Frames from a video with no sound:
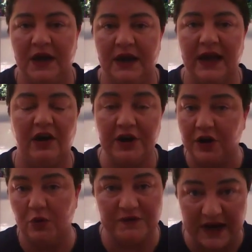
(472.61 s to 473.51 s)
Okay, I
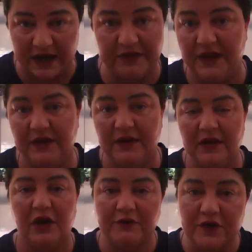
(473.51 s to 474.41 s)
know of
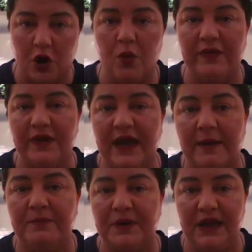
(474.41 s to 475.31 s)
no other
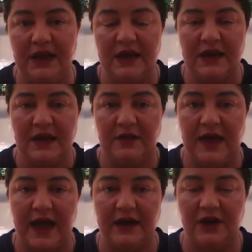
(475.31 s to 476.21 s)
company
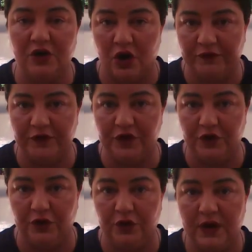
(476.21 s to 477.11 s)
that can offer
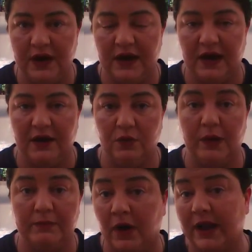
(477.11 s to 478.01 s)
you
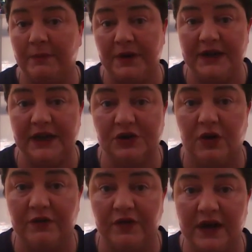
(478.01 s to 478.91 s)
what my company does,
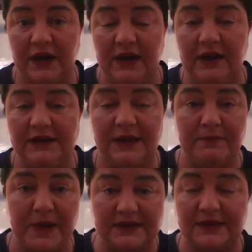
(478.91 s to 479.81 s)
quite frankly. It's the
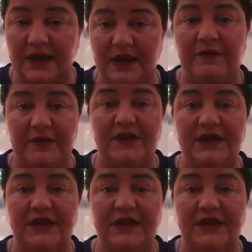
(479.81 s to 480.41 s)
best thing I've ever